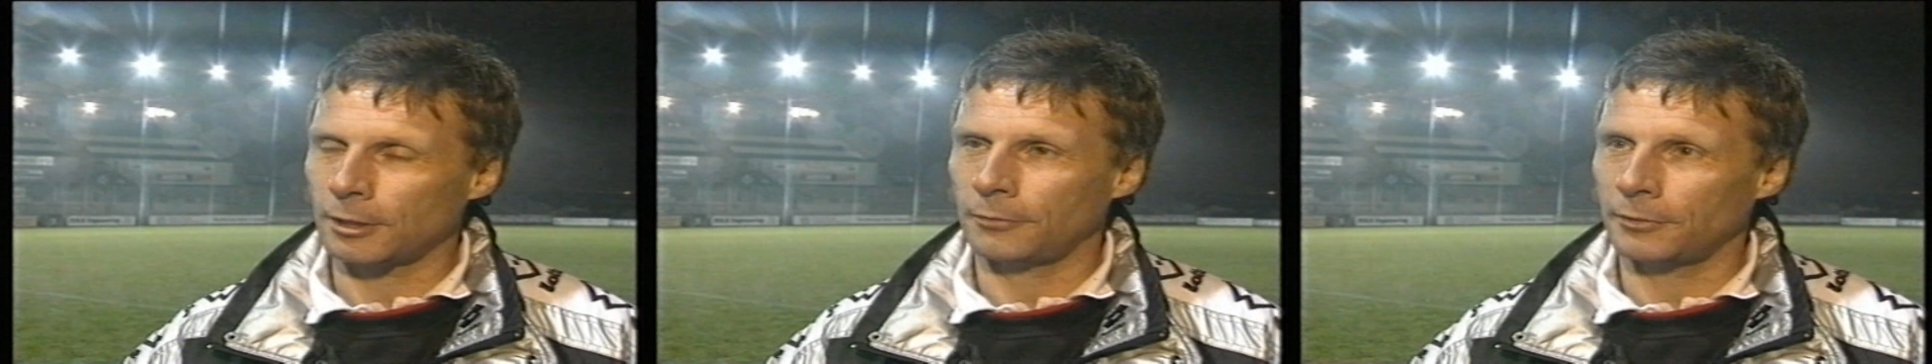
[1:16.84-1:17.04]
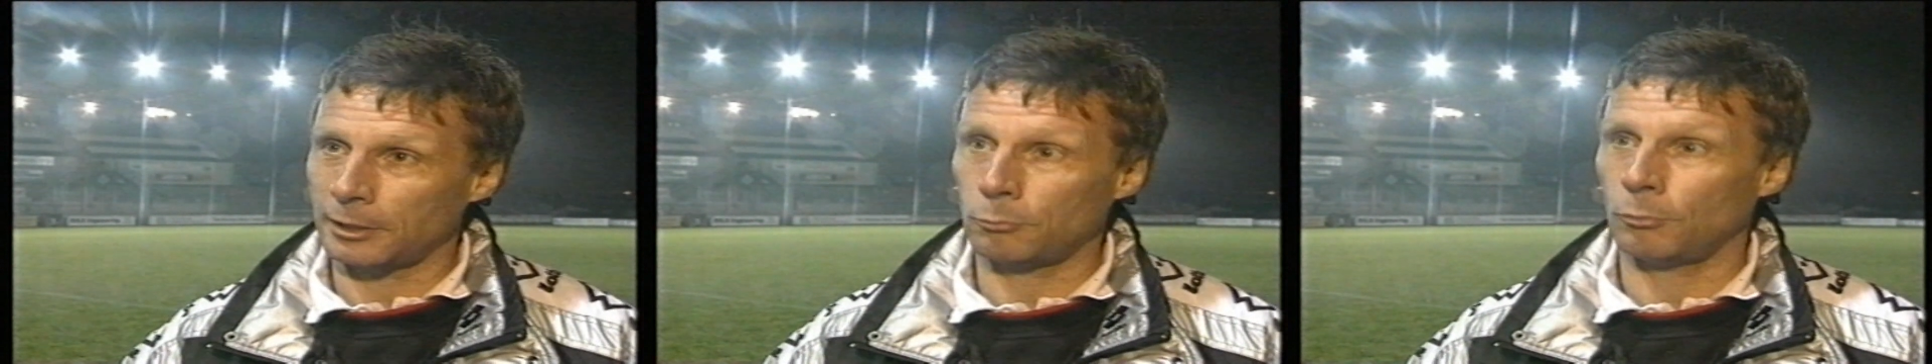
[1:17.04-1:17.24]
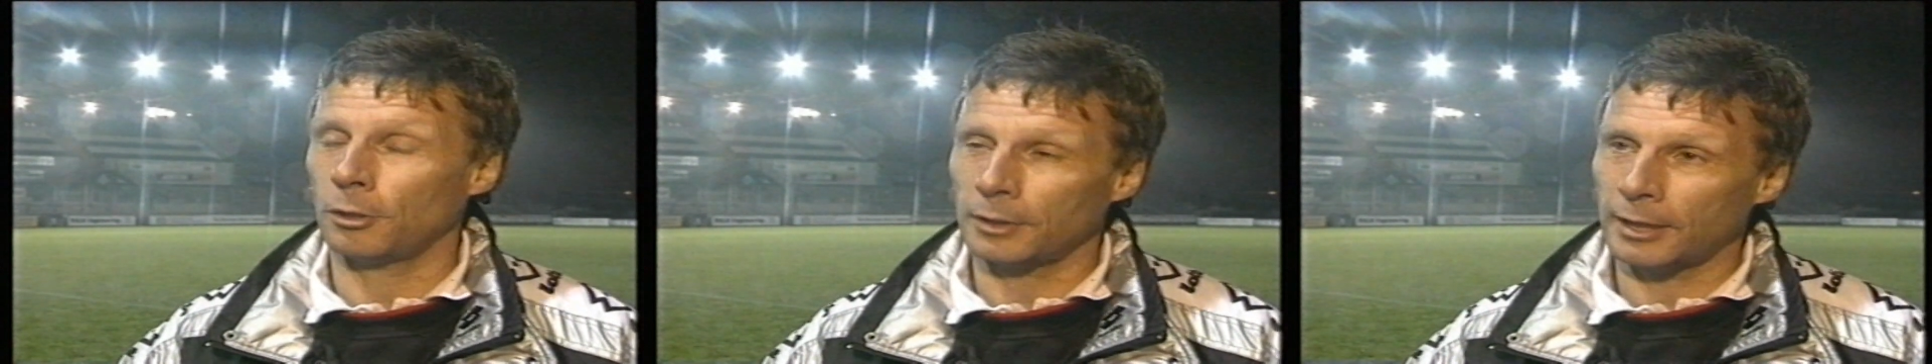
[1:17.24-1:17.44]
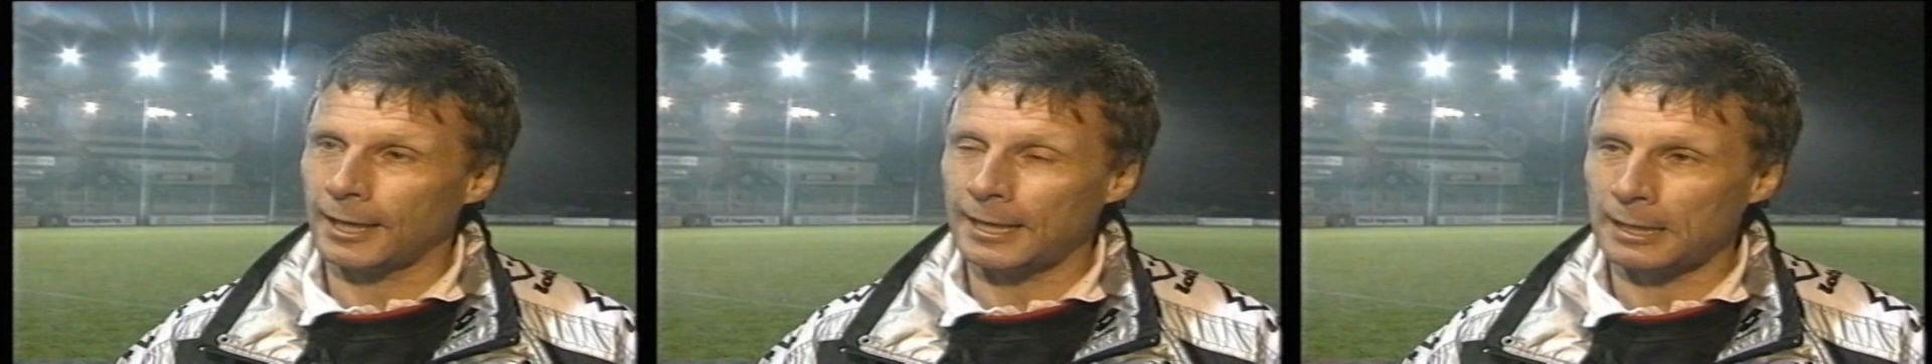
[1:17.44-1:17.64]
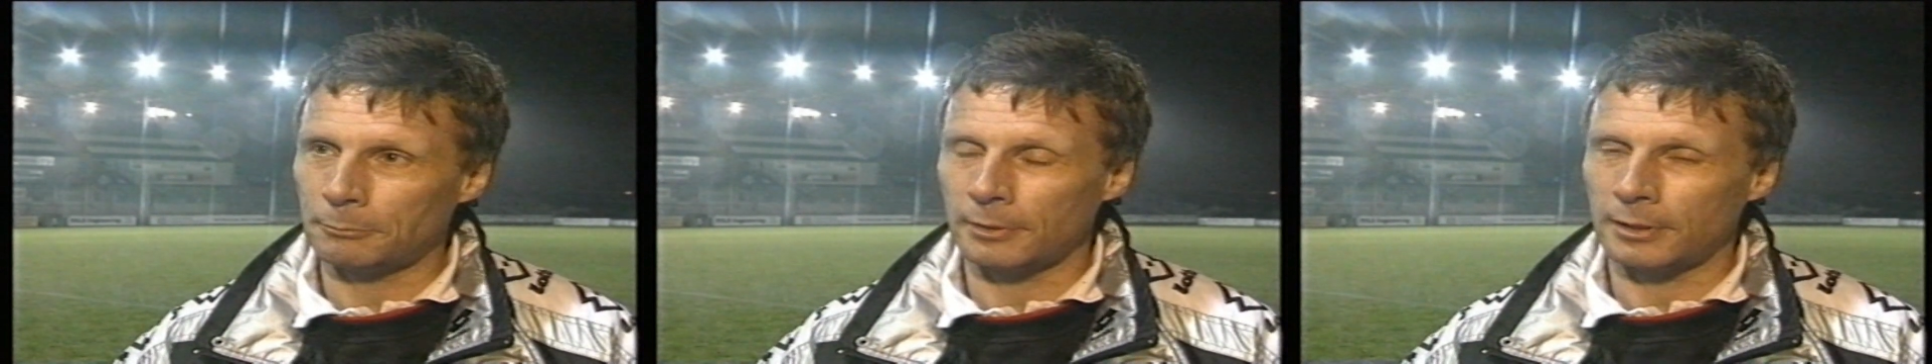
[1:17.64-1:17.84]
on this one
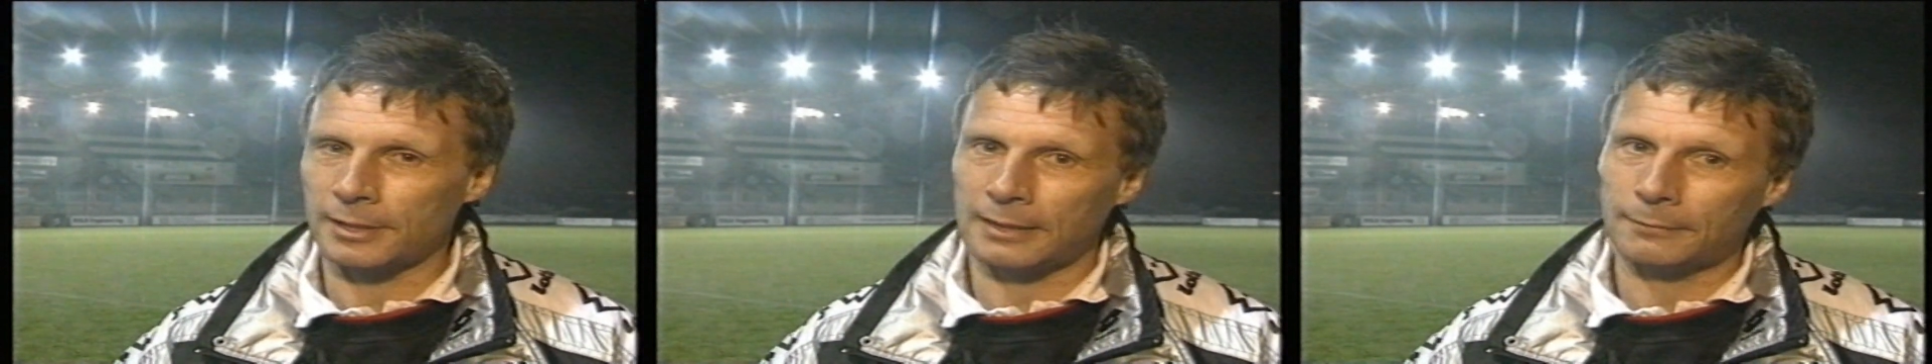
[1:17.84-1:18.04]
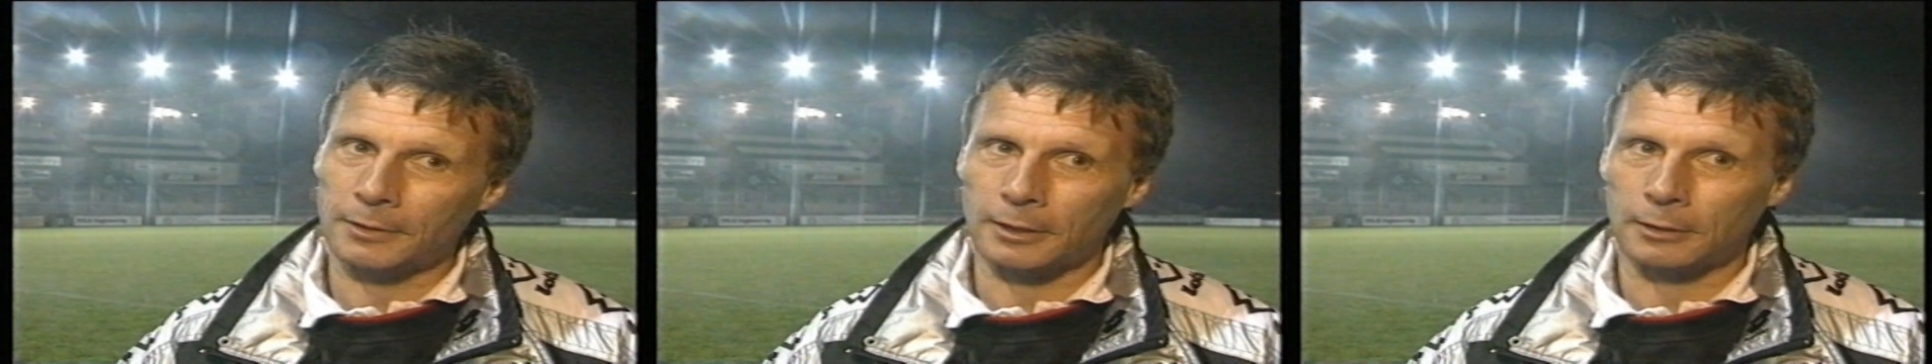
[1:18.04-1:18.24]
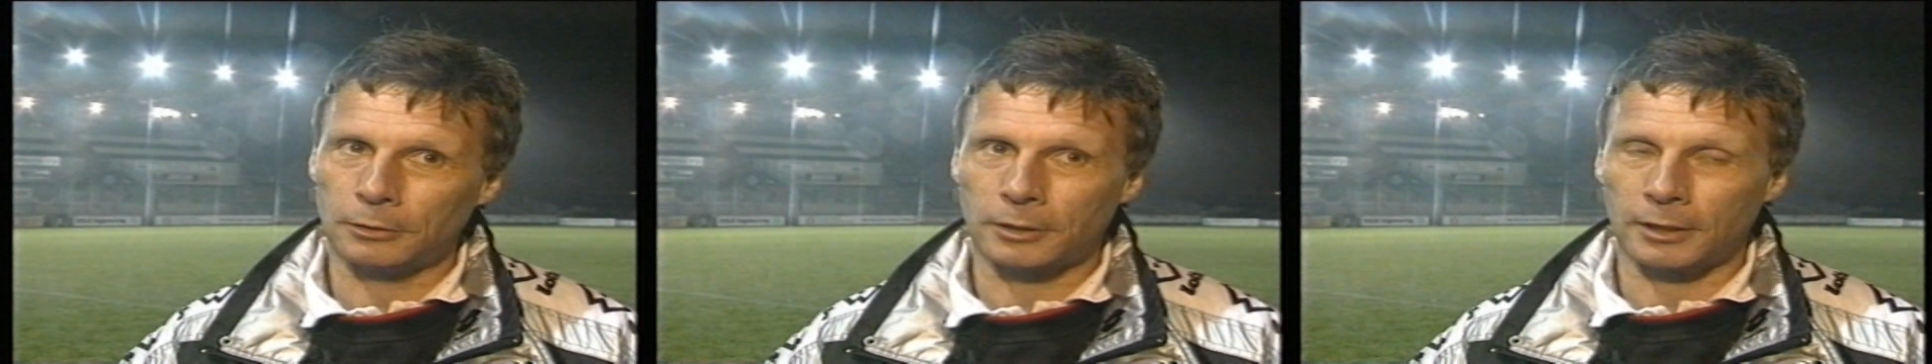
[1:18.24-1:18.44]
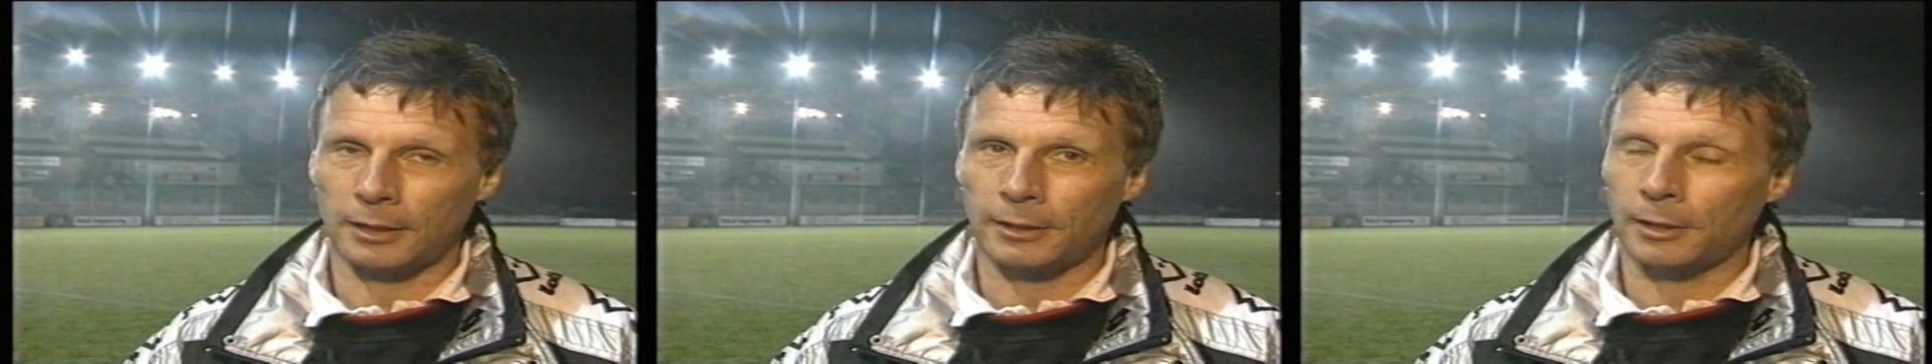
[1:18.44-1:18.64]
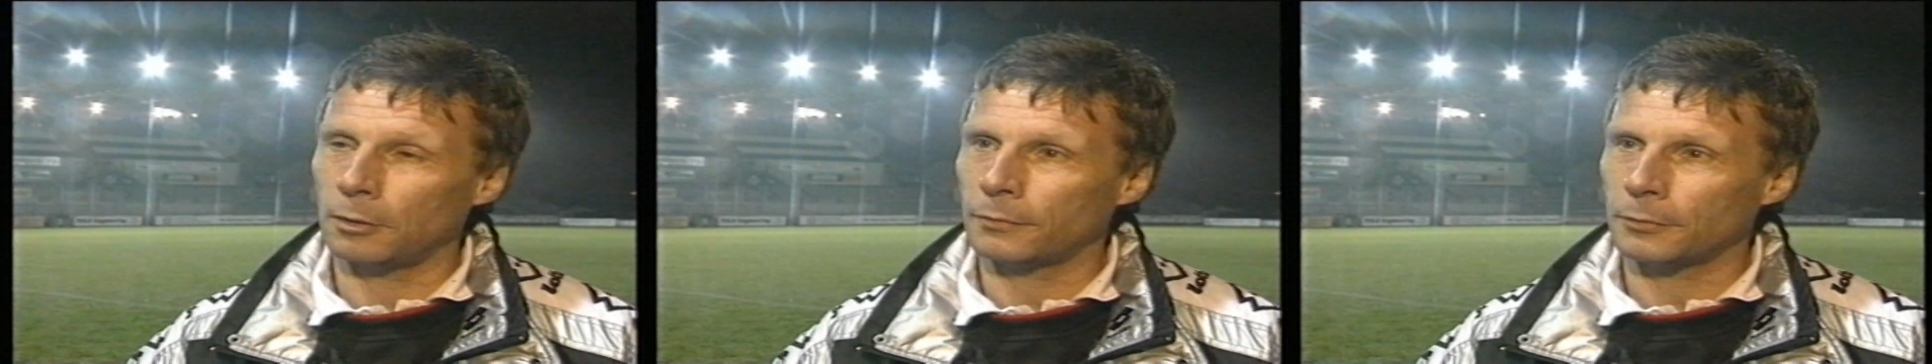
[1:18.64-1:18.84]
game, whereas I've got to look at
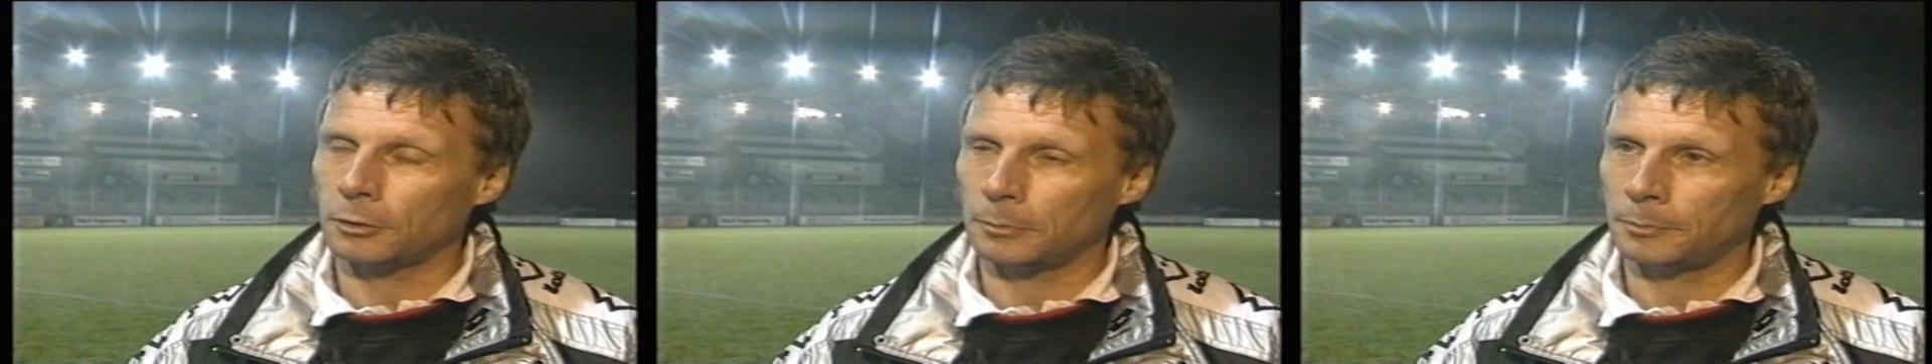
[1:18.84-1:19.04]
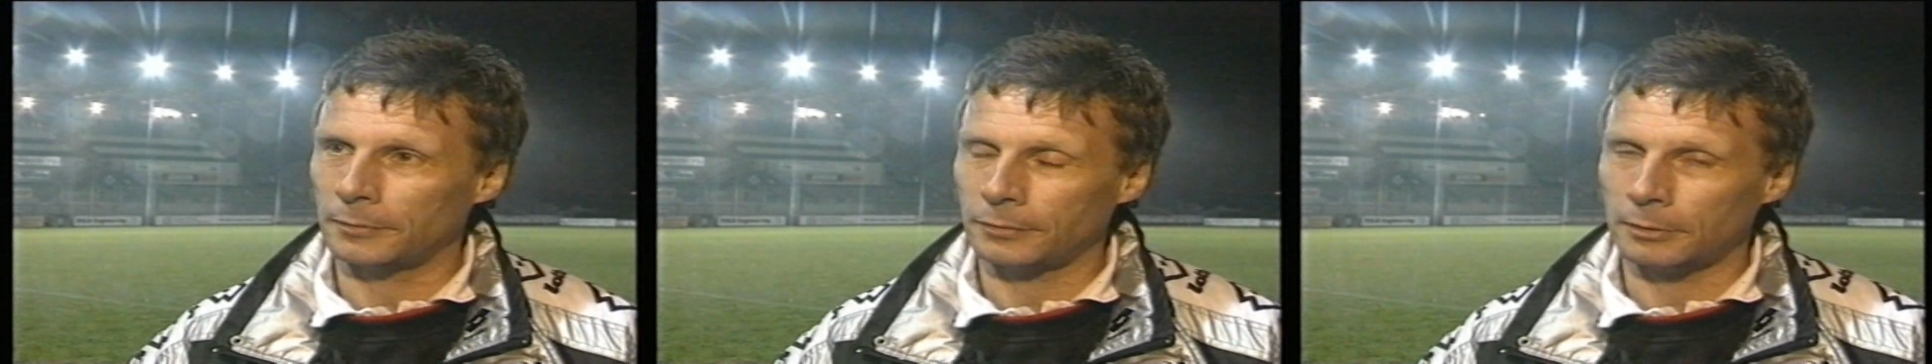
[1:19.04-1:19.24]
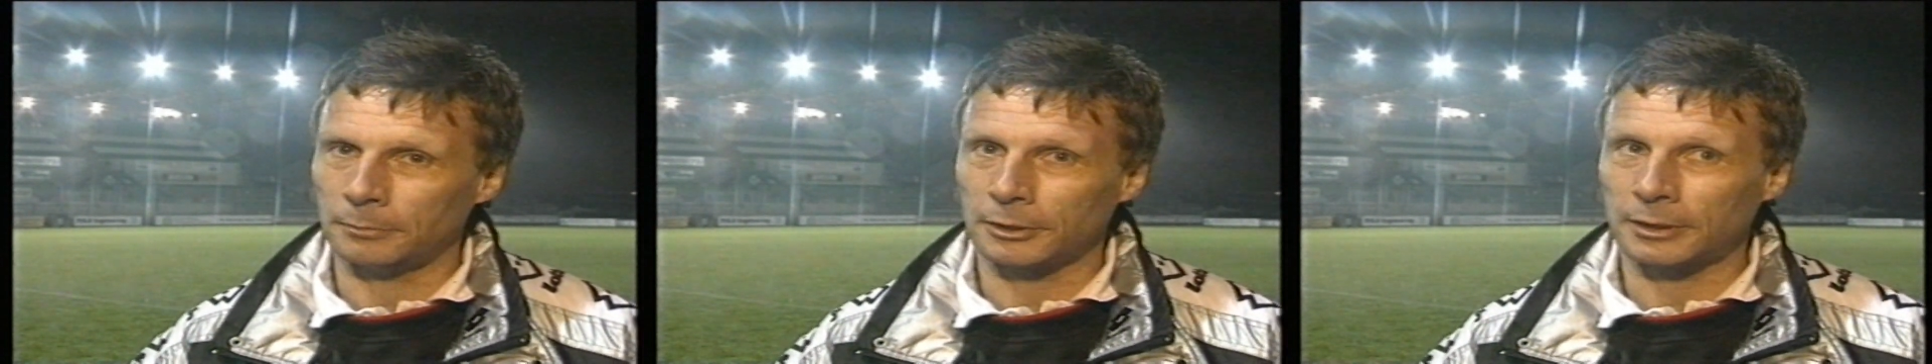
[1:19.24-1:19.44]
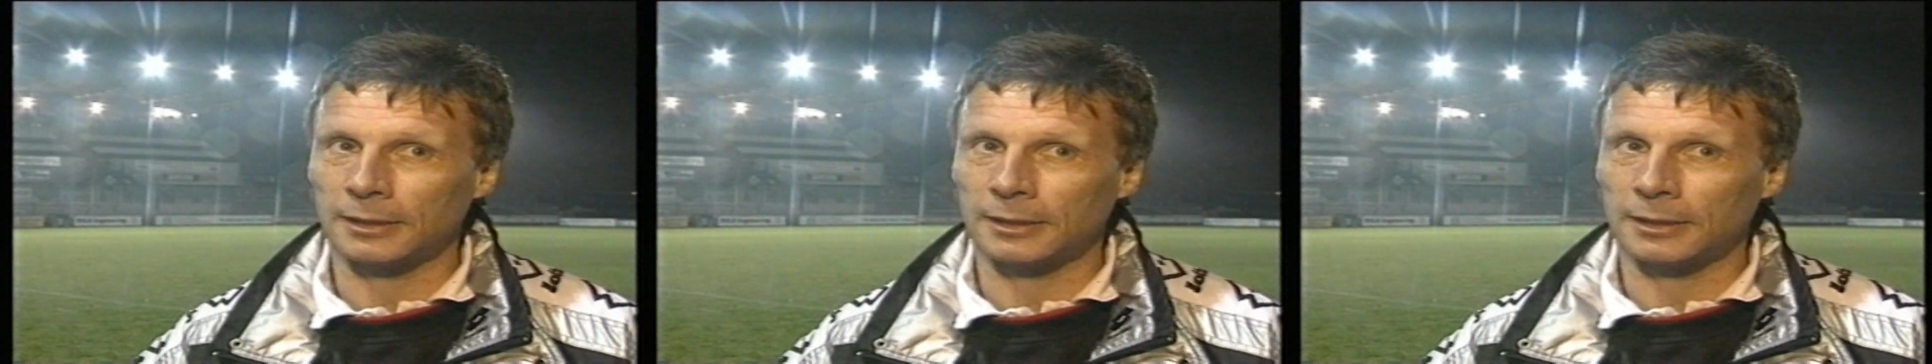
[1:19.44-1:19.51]
an overall performance.